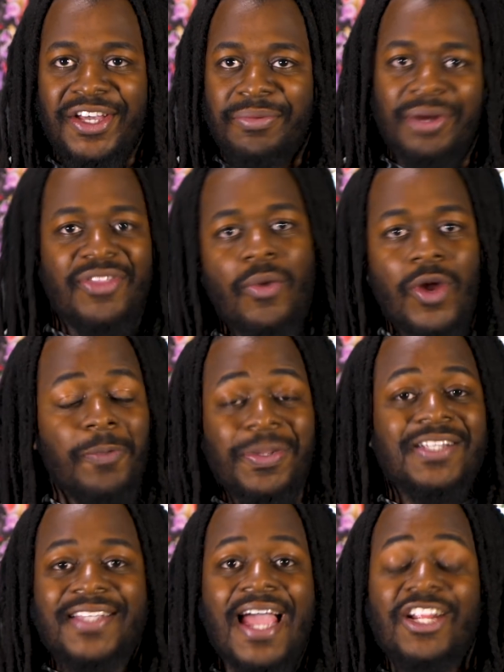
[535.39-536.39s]
but if they want to
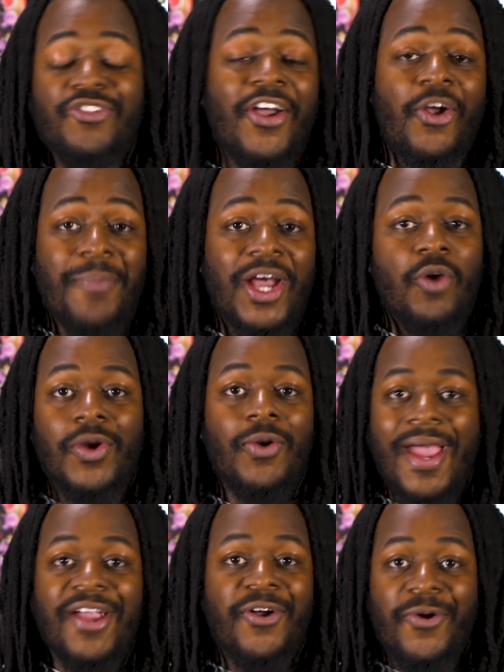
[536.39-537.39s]
play Skystriker Mecha
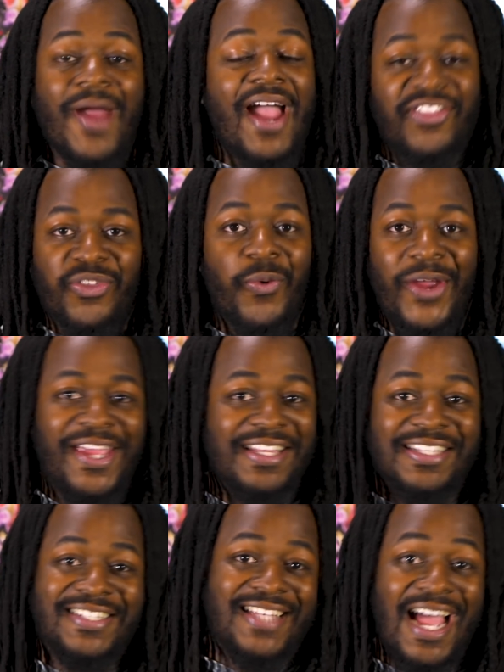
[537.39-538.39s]
Widow Anchor at 3
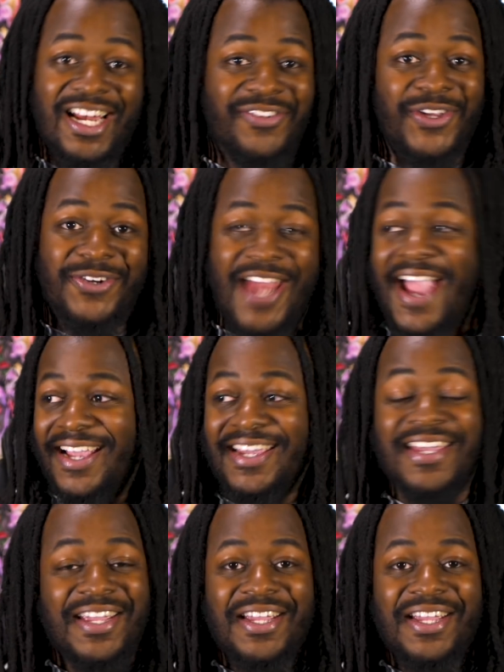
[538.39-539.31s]
inside of their deck,